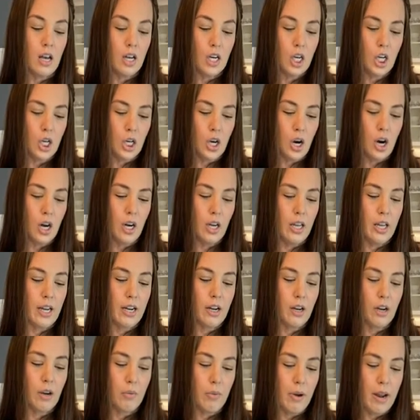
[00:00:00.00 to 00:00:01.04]

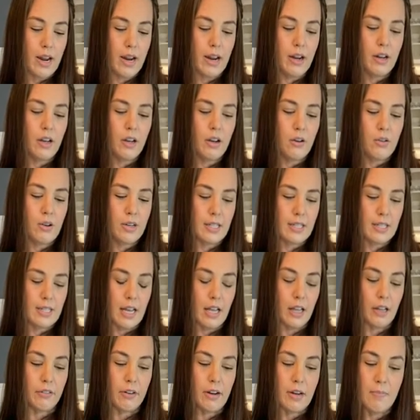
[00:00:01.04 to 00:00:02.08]
garlic, oregano,
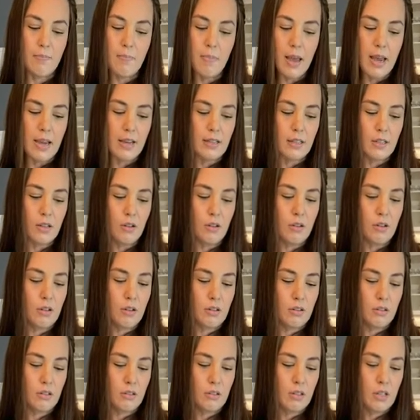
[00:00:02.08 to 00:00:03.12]
celery,
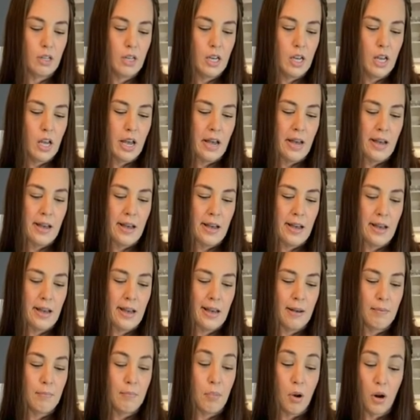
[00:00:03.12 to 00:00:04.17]
basil,
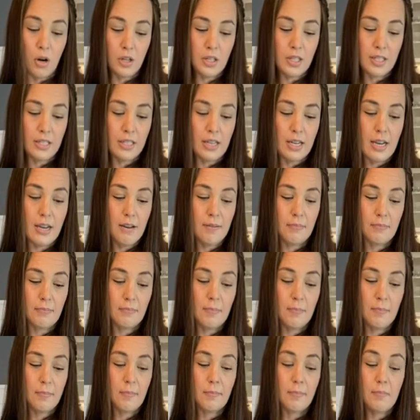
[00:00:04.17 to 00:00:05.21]
parsley,
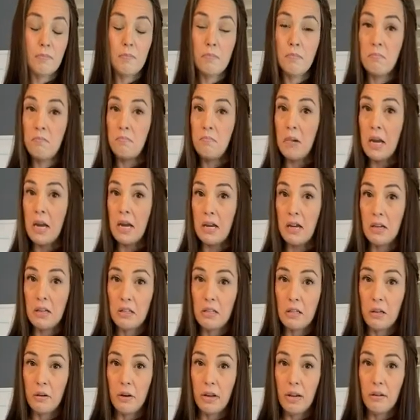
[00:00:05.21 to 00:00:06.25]
baking
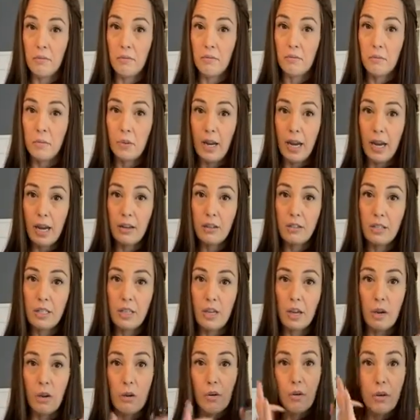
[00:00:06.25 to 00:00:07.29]
soda, okay?
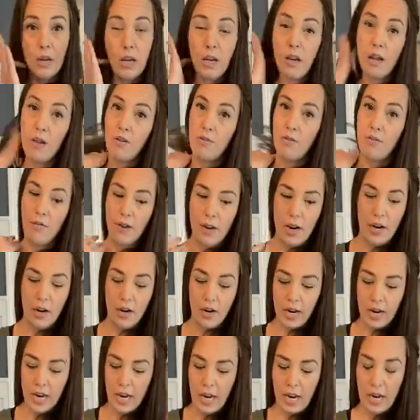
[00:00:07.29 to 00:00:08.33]
So
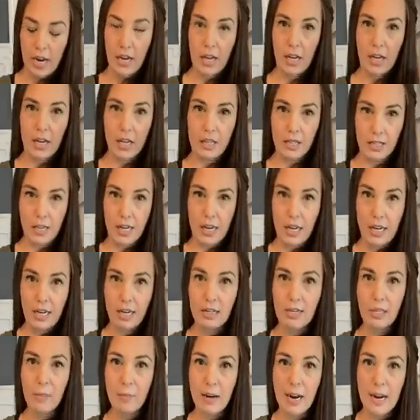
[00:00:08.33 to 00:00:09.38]
very clean
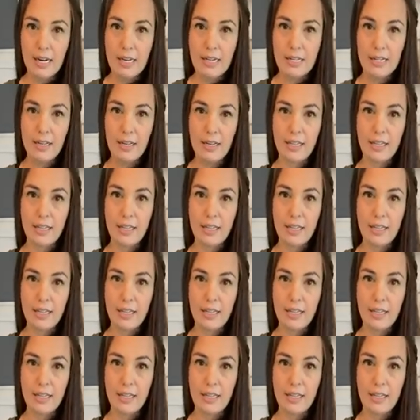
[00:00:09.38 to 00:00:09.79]
spaghetti sauce